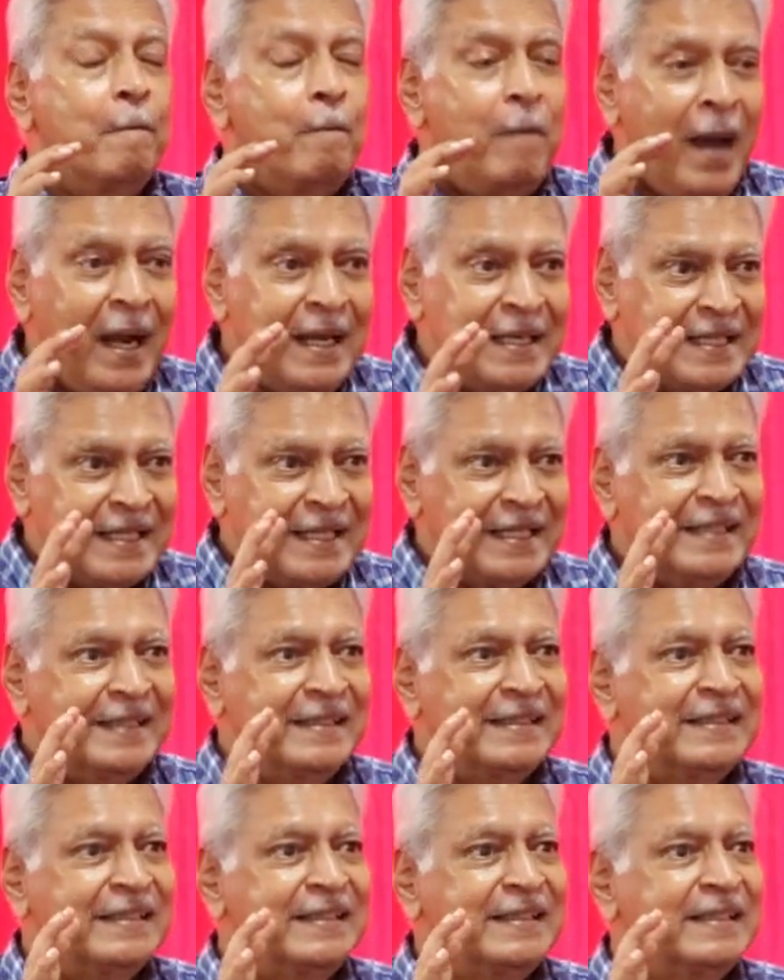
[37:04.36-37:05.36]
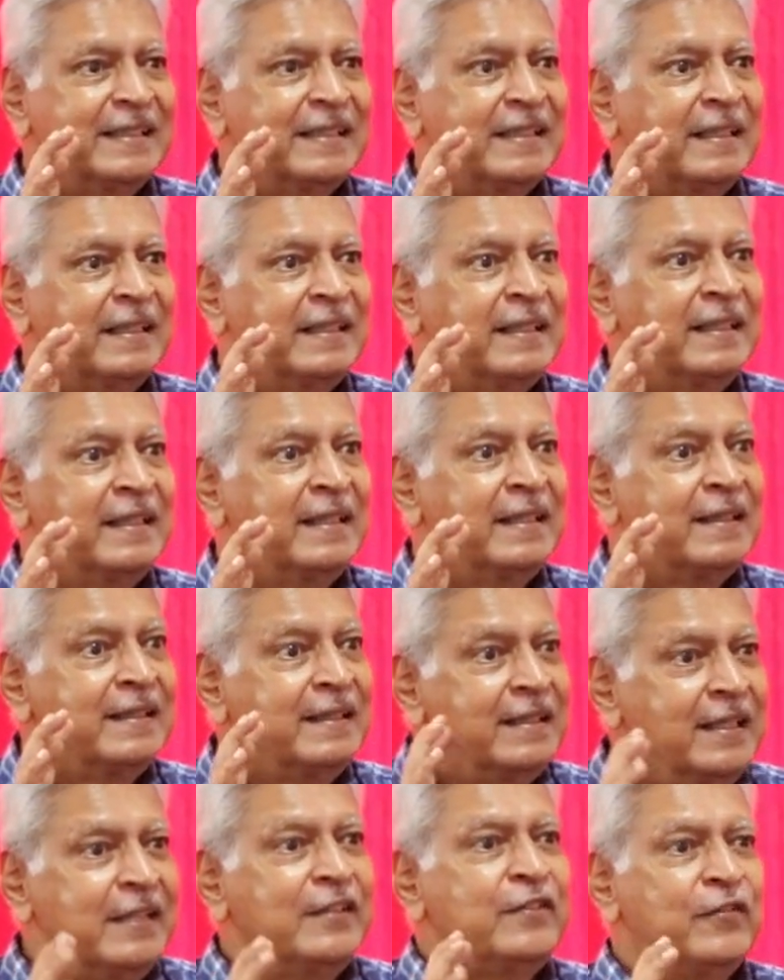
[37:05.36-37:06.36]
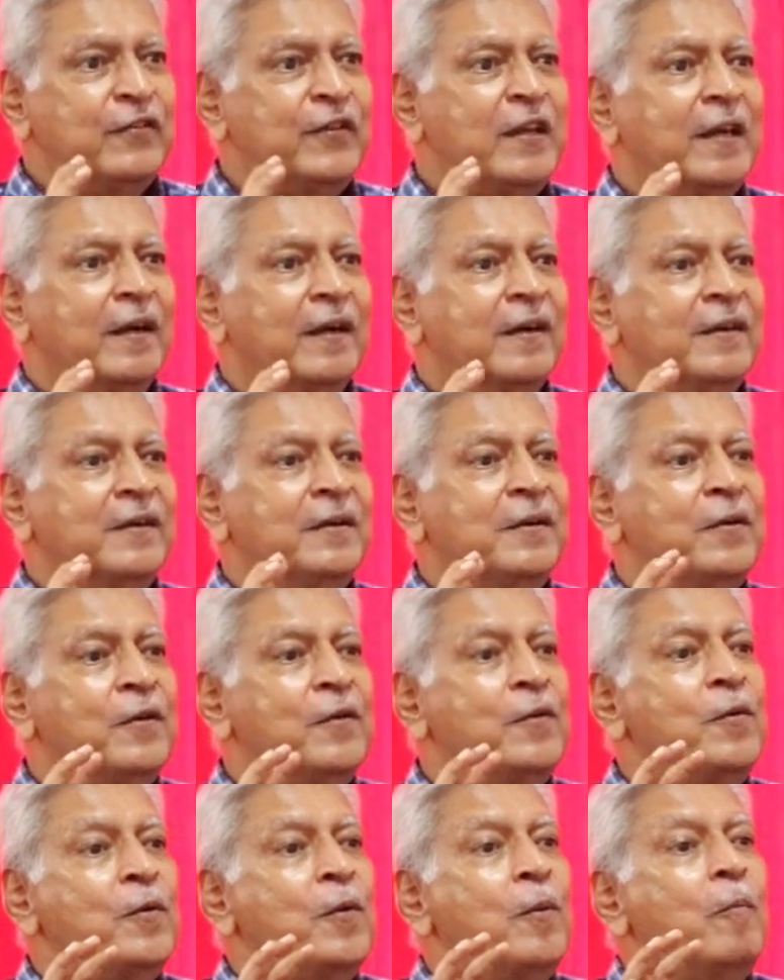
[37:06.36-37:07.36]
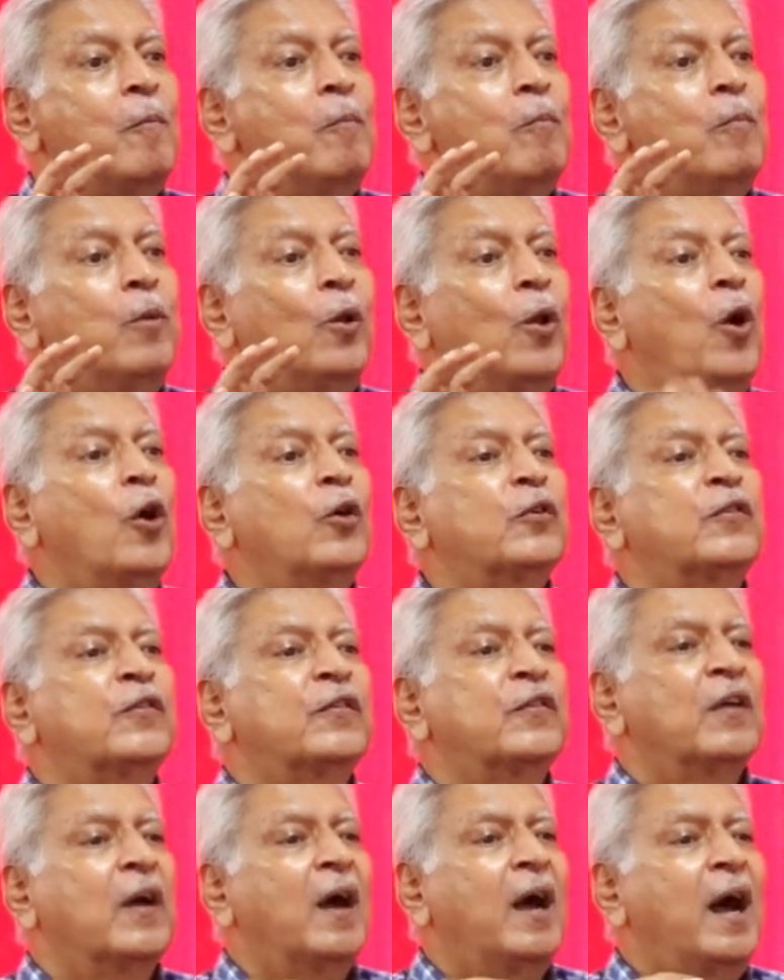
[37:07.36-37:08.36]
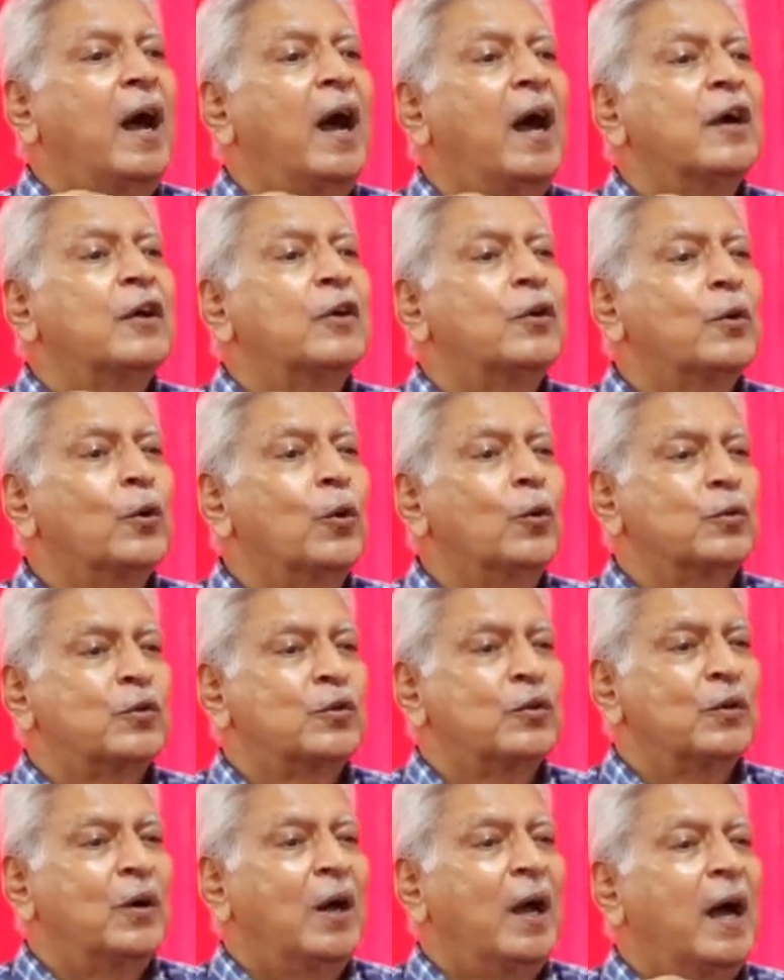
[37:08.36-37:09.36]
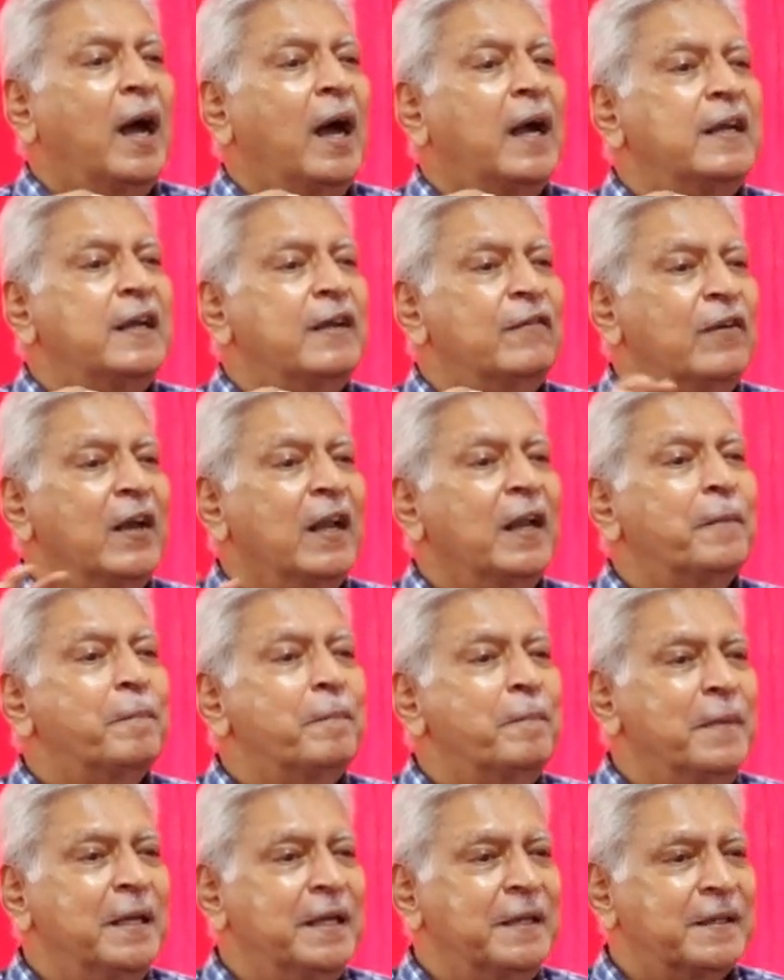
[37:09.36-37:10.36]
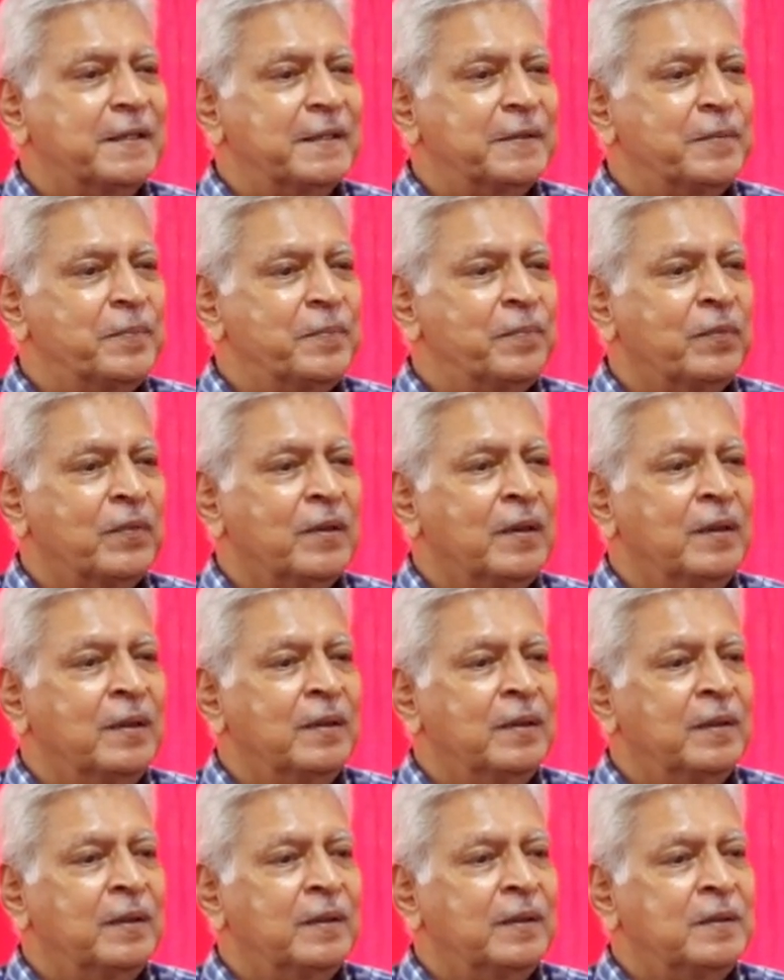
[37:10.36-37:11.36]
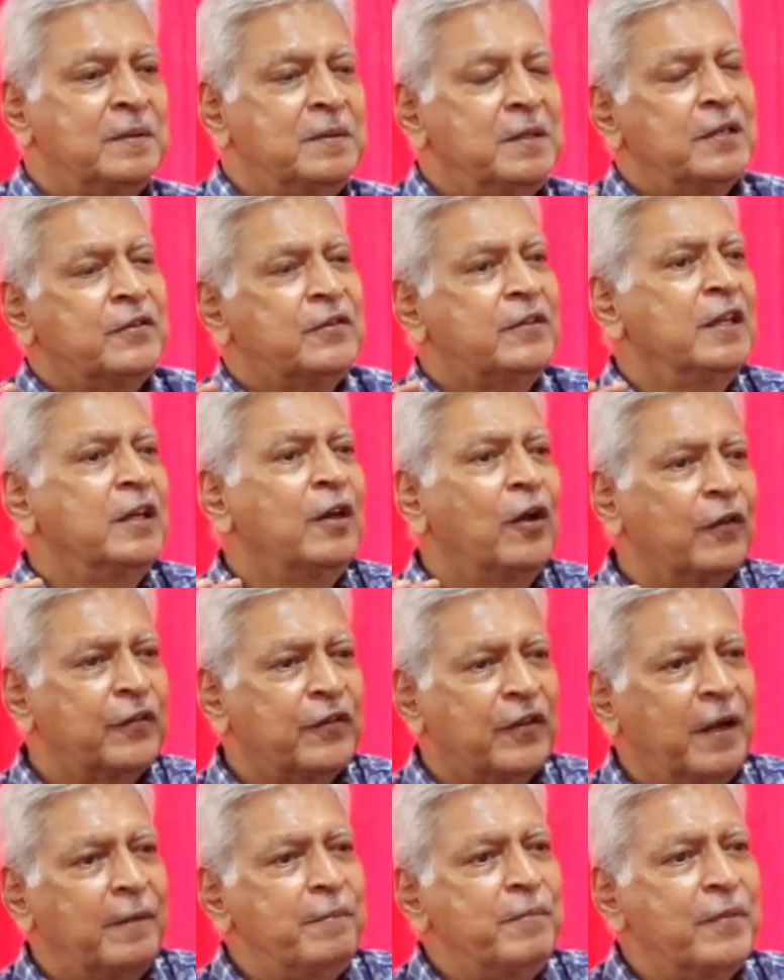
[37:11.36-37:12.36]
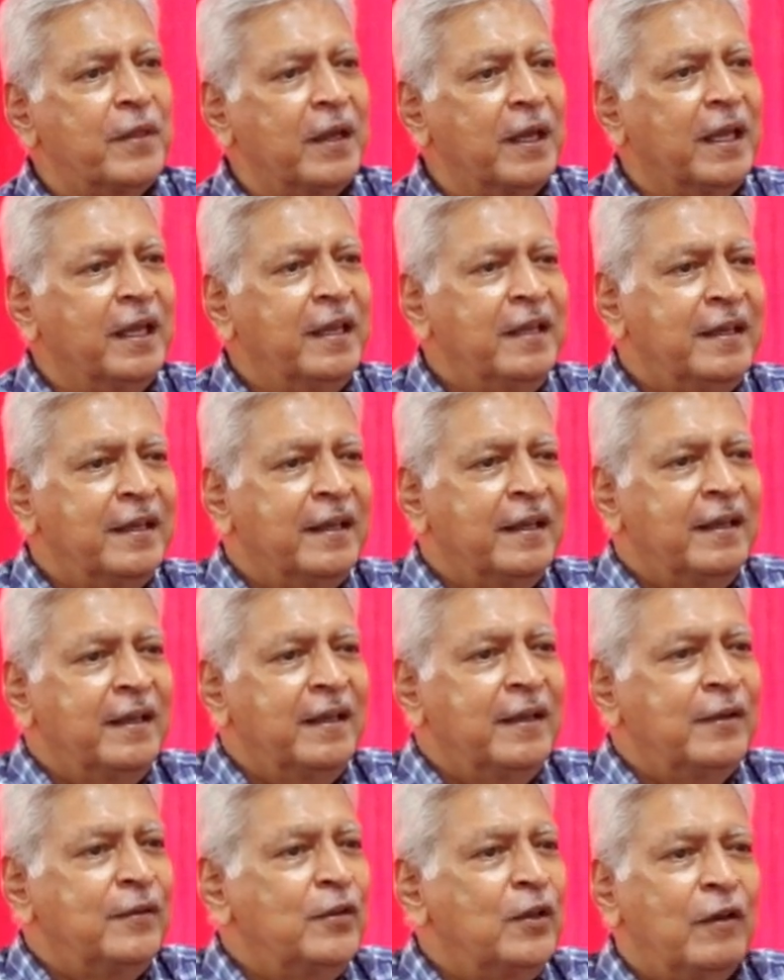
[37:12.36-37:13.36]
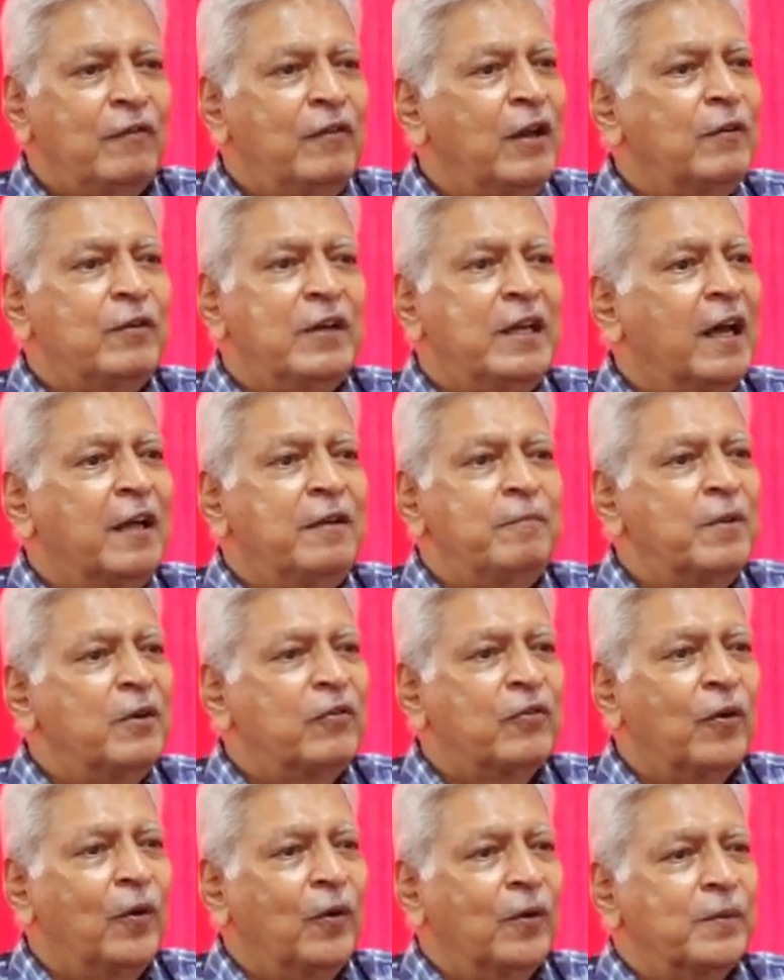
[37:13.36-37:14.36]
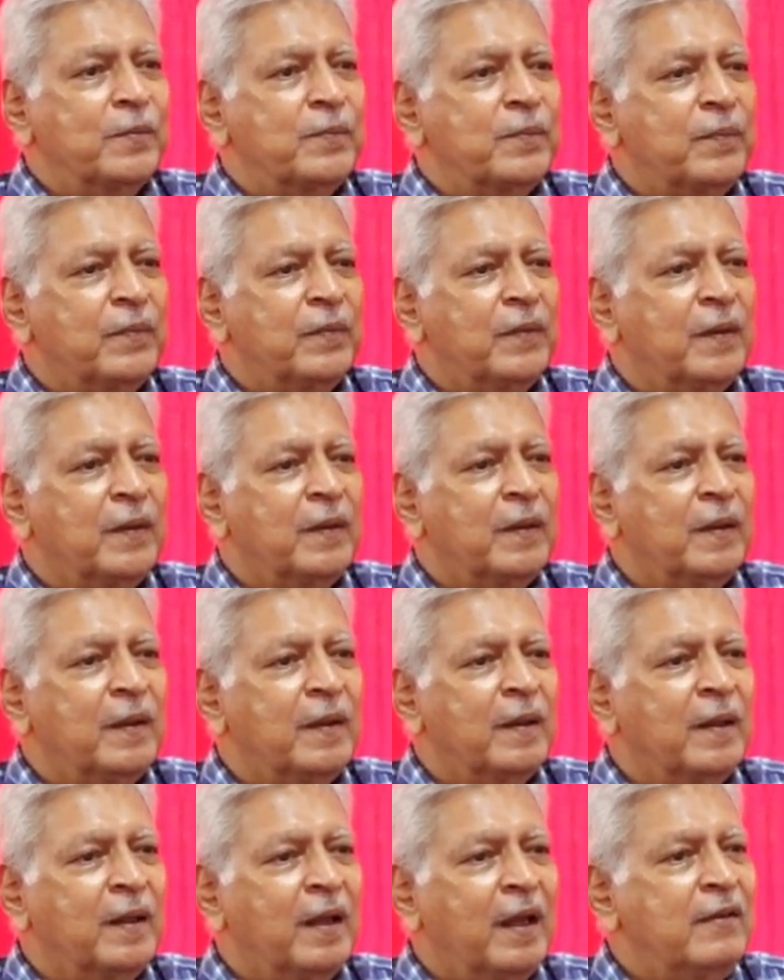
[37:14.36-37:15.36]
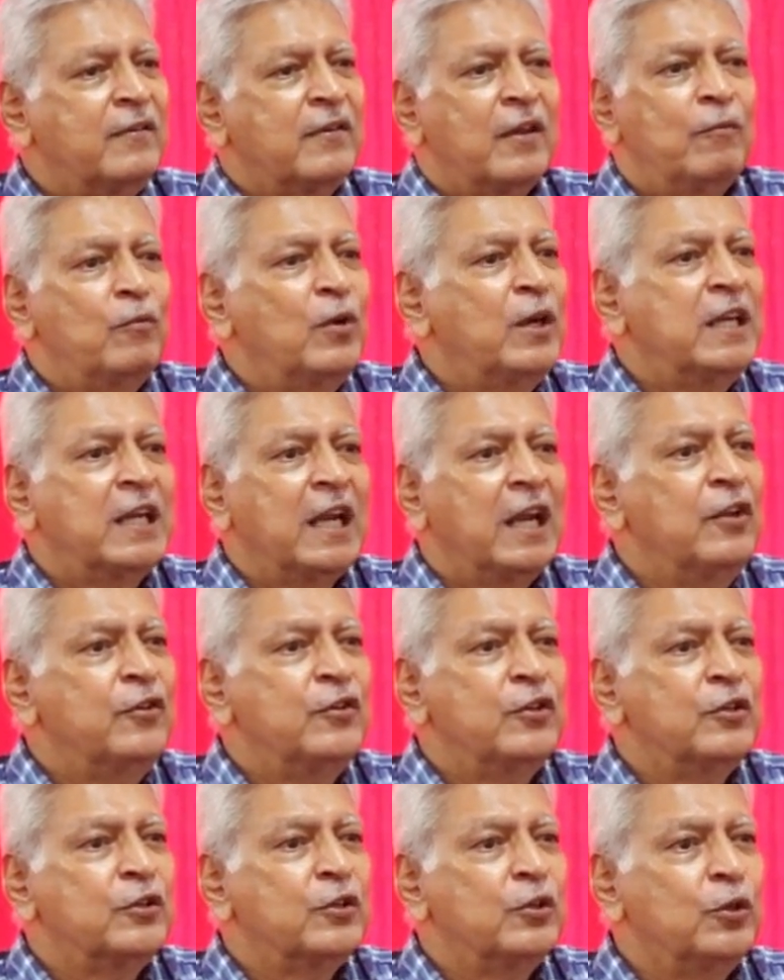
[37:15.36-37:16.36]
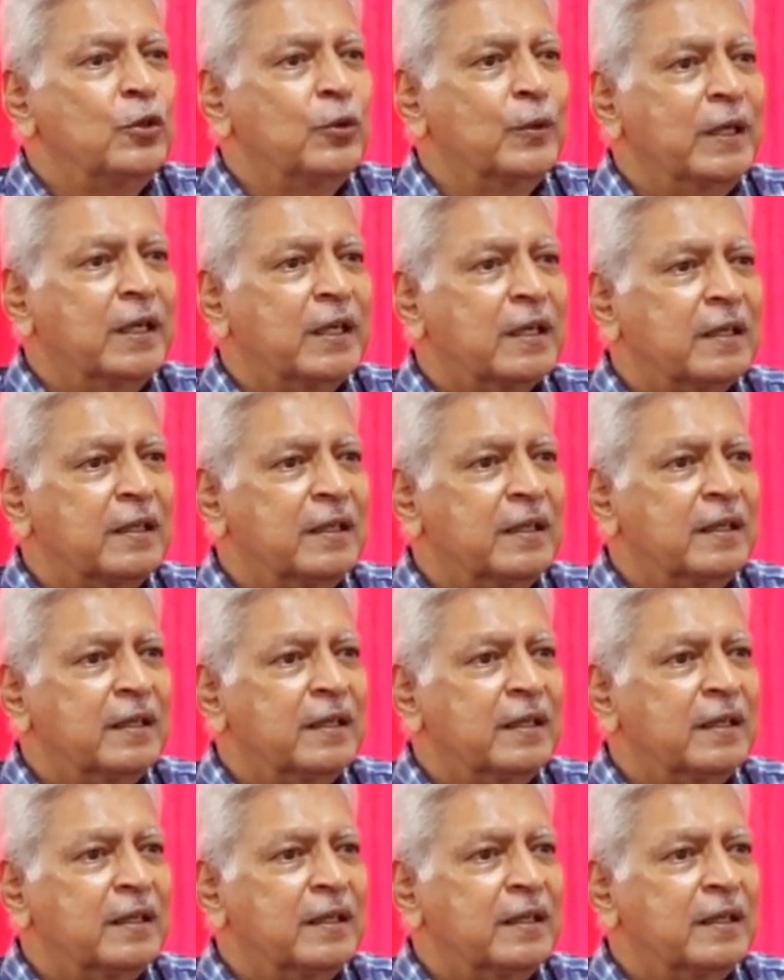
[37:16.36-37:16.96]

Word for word: But this fear blocks our growth, our development. Just think of something you have never done before and someone tells you to do it.